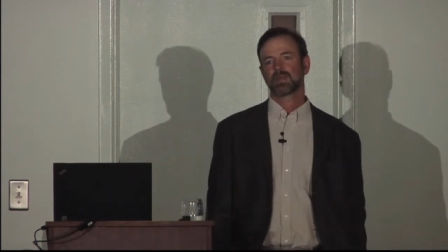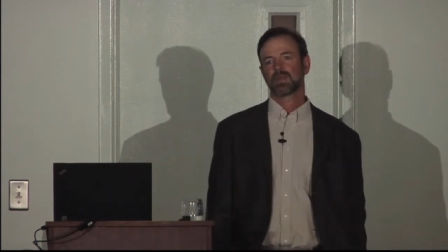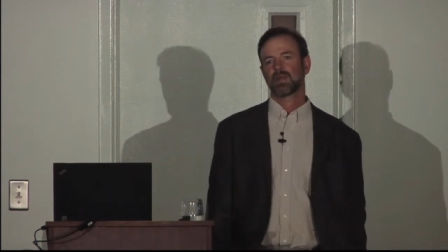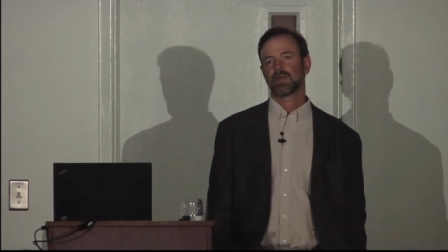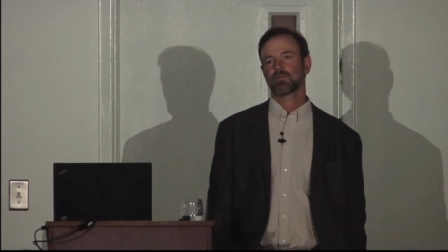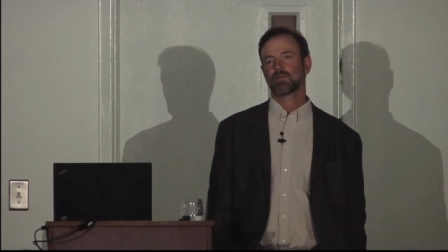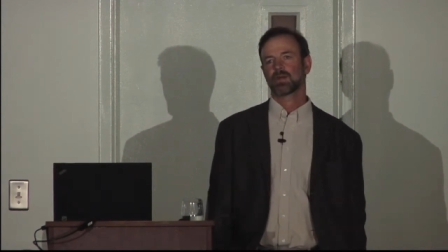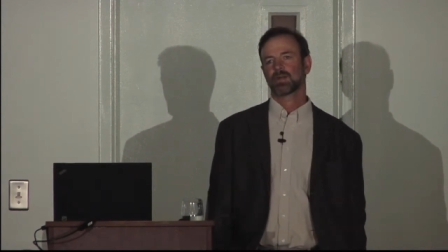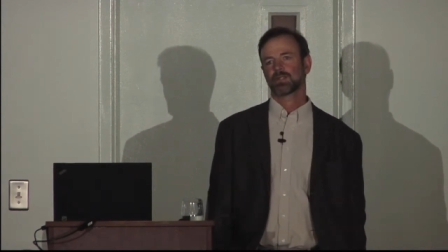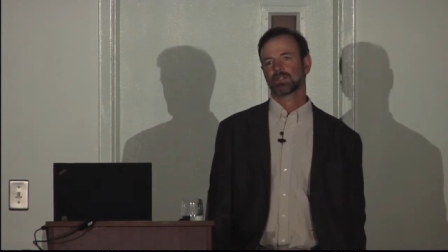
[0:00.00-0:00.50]
and
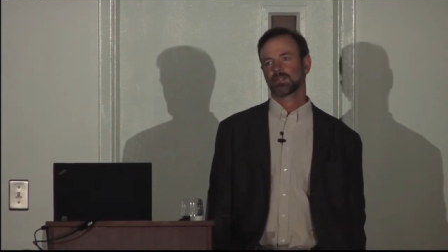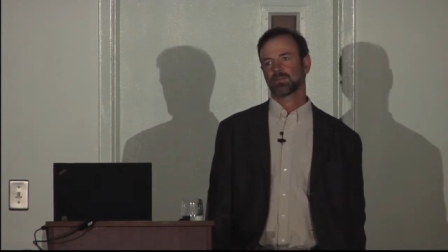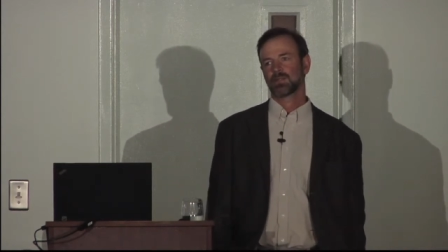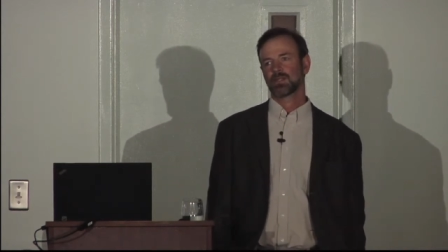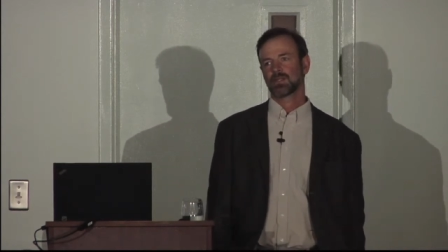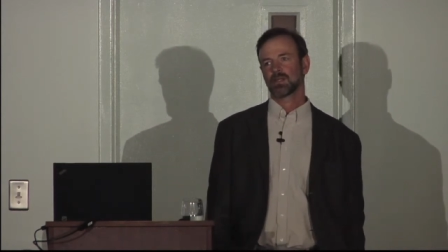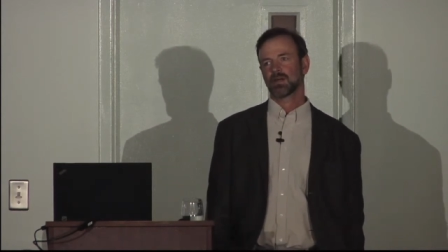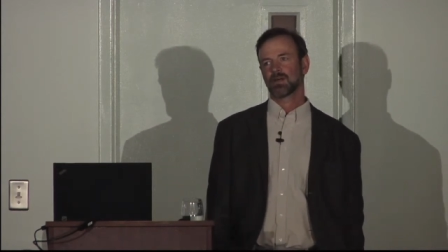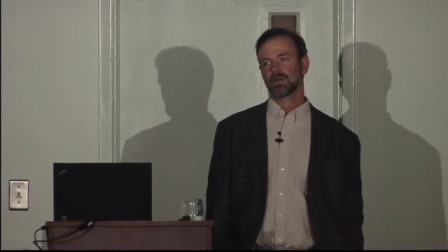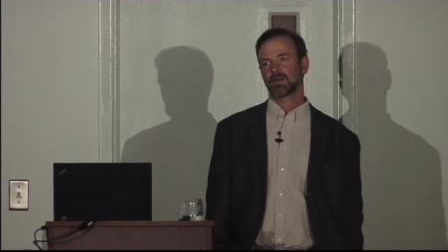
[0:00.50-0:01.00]
I wanted it to
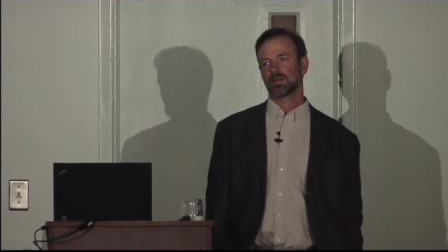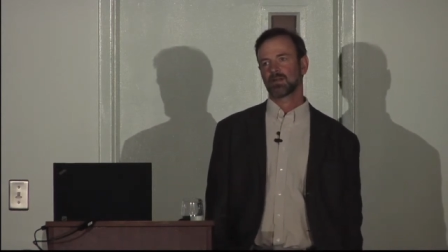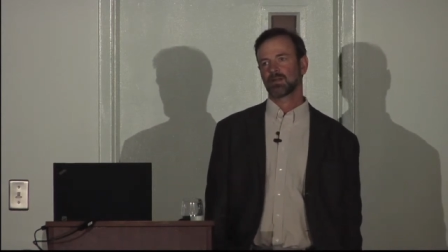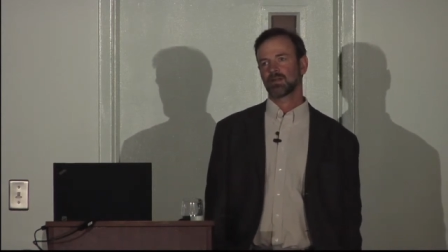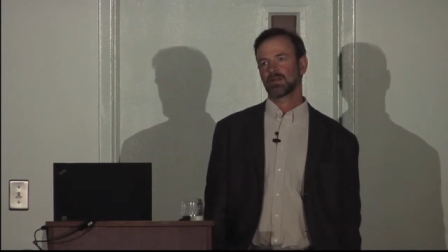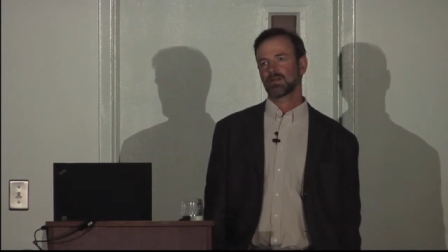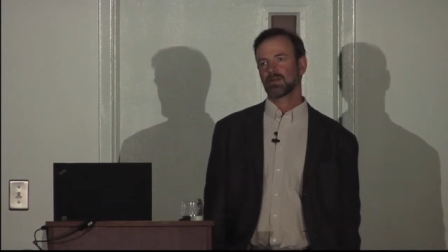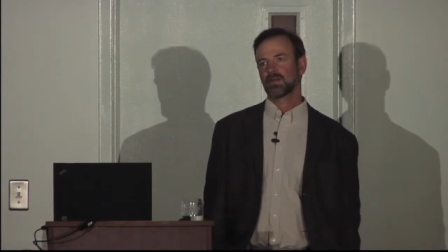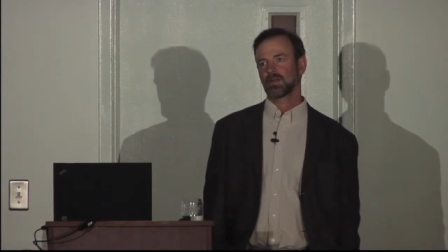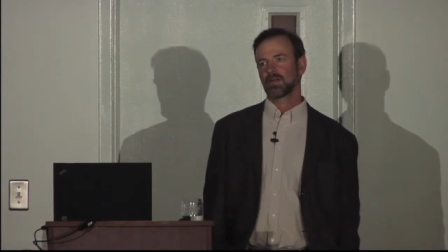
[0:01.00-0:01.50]
be
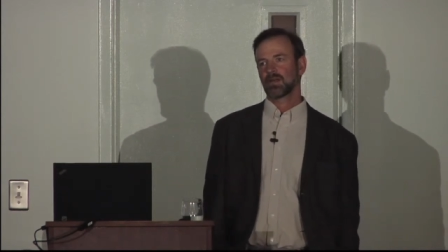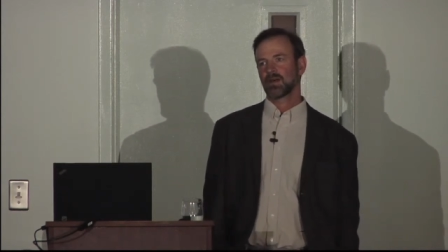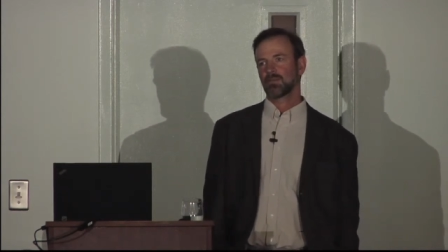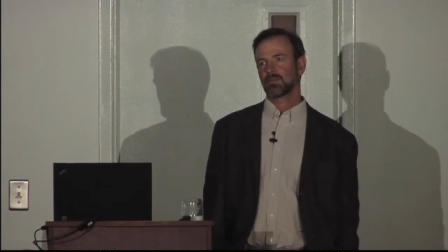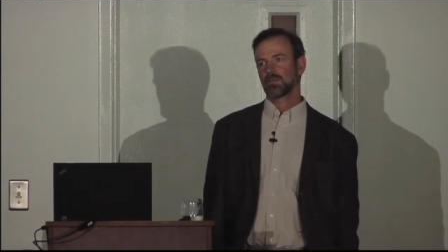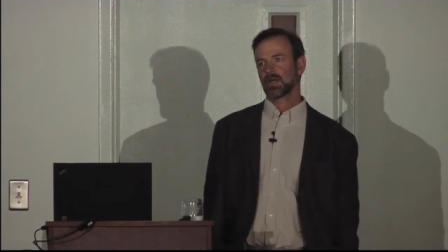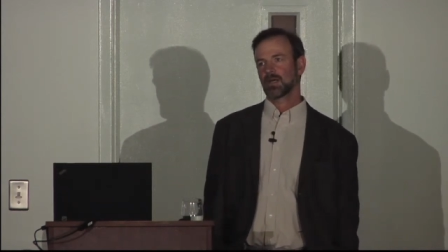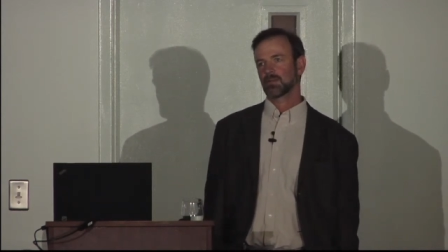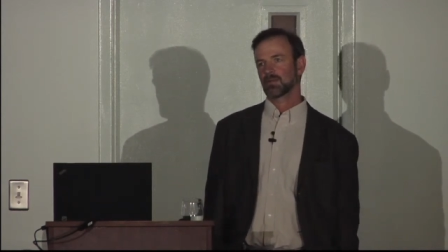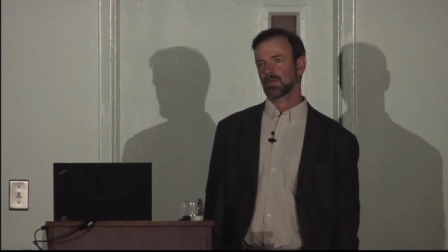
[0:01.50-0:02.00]
on a
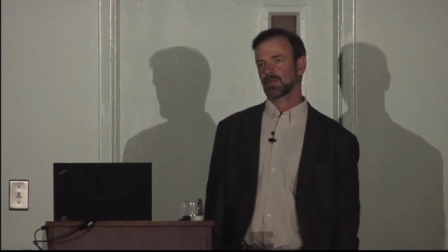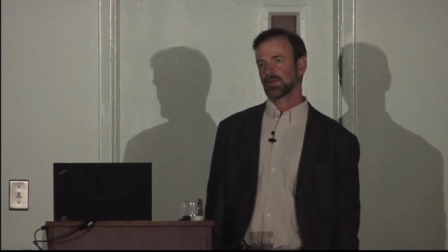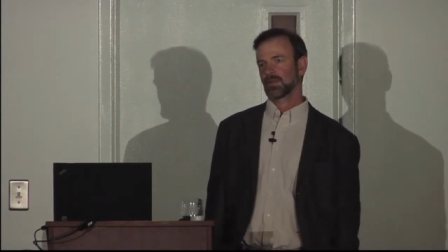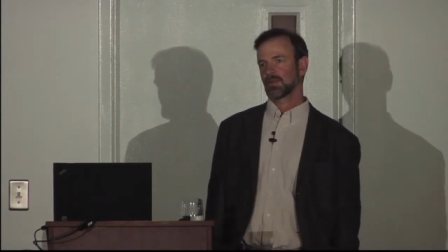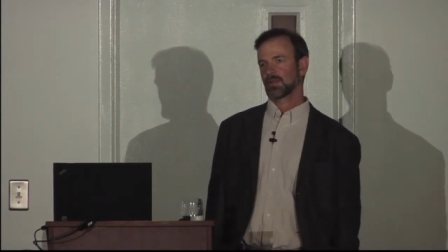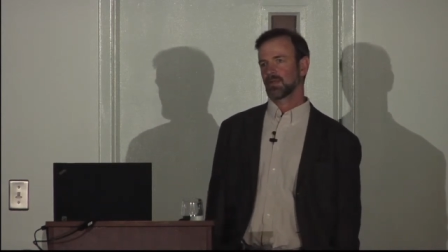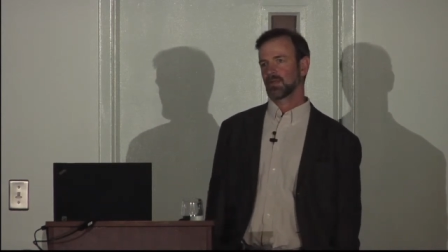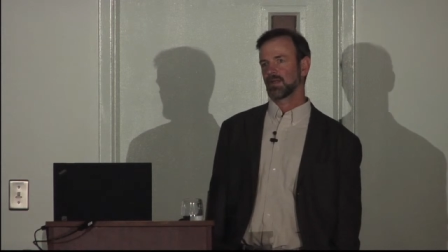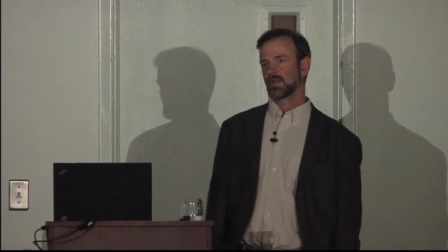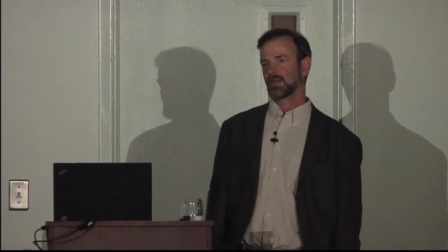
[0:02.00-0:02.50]
mammal
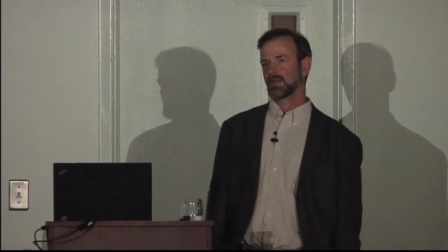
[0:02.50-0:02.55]
that